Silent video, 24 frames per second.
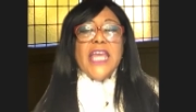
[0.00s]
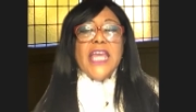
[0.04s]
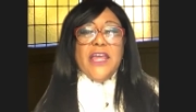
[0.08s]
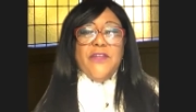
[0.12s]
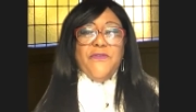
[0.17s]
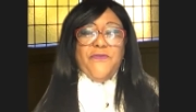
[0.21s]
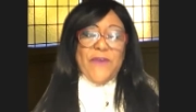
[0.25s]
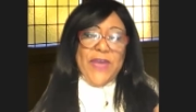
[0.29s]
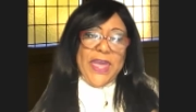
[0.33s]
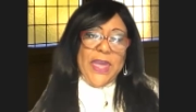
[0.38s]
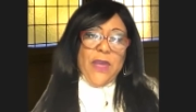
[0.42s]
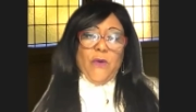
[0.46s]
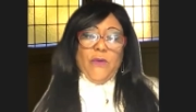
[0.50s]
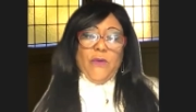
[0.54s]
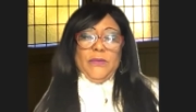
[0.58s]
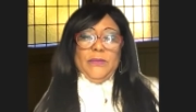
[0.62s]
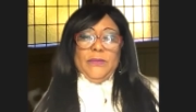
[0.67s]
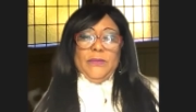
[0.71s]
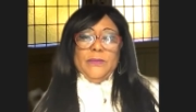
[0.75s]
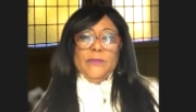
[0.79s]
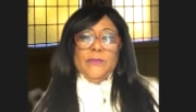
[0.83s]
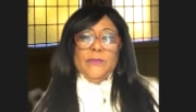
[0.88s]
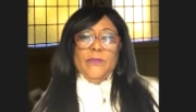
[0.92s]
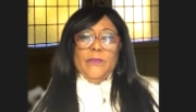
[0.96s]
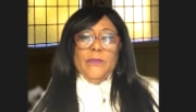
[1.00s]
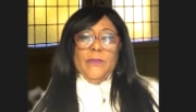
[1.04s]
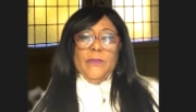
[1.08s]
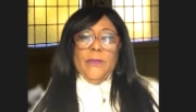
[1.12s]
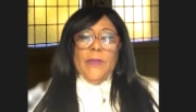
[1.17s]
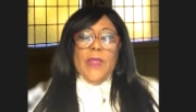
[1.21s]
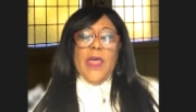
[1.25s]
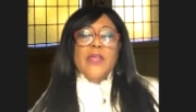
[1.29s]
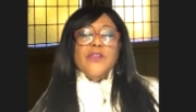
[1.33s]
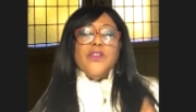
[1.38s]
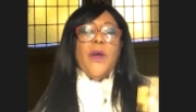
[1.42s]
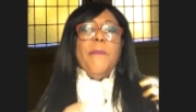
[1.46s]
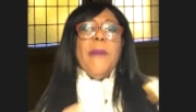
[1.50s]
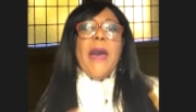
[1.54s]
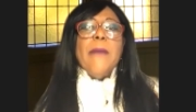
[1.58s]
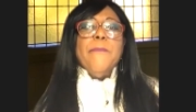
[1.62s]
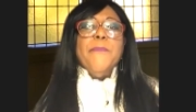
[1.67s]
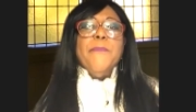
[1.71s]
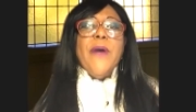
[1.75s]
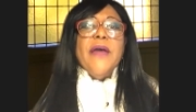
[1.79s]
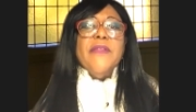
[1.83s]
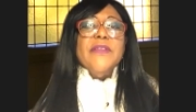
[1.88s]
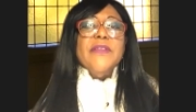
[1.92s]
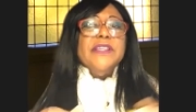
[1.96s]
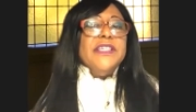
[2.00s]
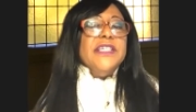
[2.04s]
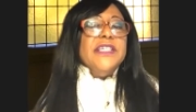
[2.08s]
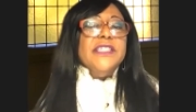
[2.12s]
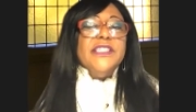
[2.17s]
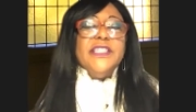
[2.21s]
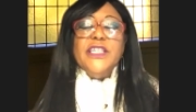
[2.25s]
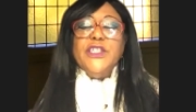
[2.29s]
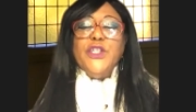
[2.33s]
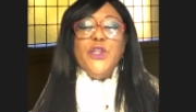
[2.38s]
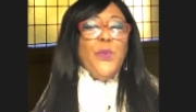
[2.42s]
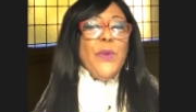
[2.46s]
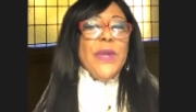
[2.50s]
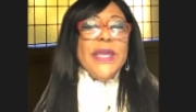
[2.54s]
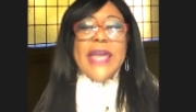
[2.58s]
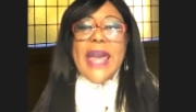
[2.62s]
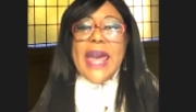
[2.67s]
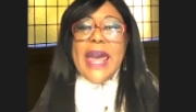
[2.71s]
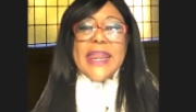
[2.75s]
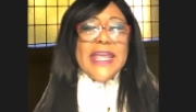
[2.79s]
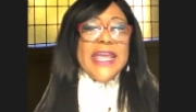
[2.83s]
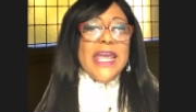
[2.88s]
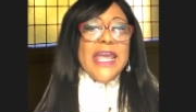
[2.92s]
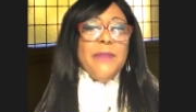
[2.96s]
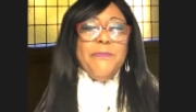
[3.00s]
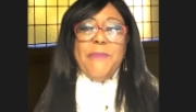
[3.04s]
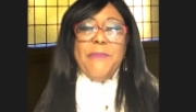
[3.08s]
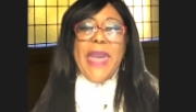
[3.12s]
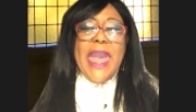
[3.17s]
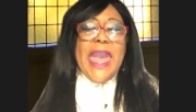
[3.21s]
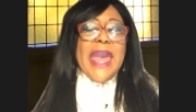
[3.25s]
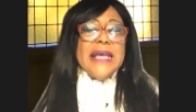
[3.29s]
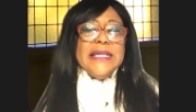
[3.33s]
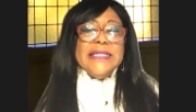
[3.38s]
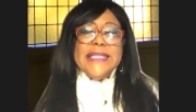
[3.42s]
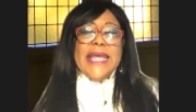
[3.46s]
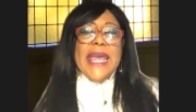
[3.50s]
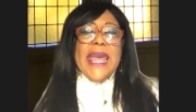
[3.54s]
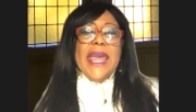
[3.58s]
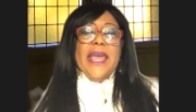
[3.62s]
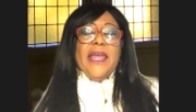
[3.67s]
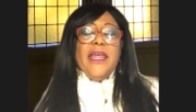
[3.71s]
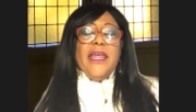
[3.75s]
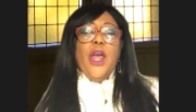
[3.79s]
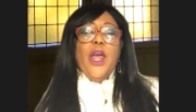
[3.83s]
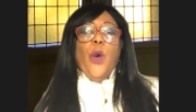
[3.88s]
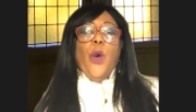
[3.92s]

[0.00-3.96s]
can fail. So, my brothers and sisters, we got to get past that.